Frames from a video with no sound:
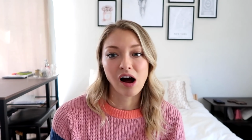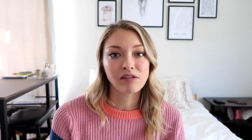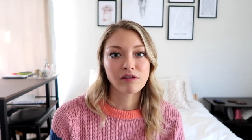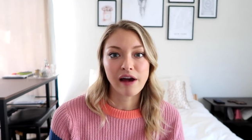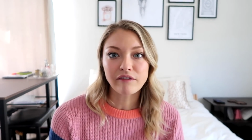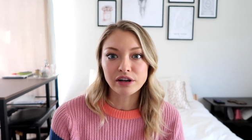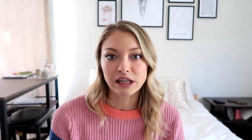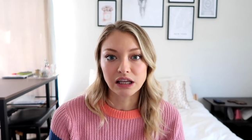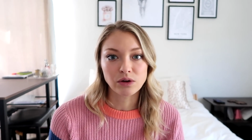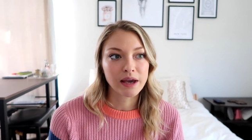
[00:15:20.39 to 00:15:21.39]
off of
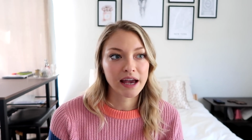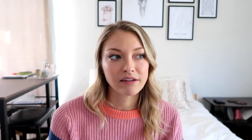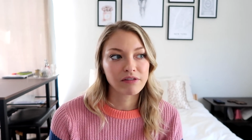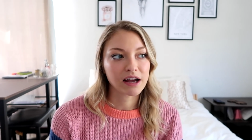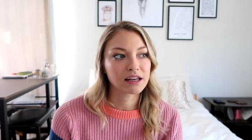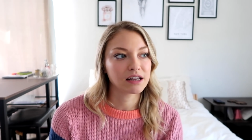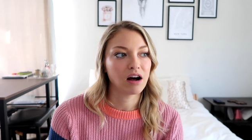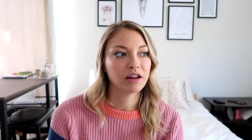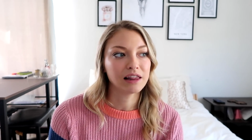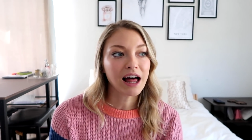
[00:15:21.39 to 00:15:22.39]
everything. You can't find it
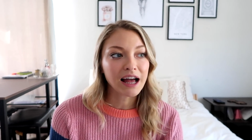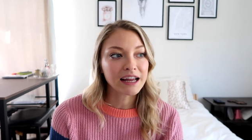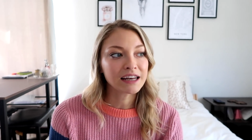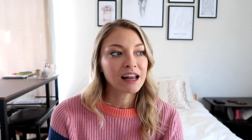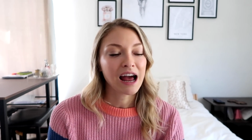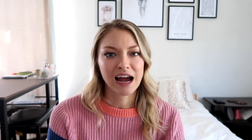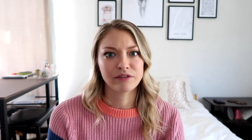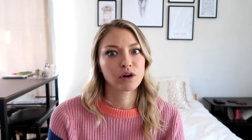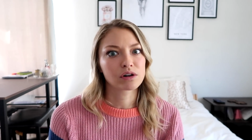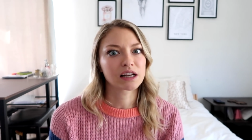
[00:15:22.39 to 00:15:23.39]
online. I have to go to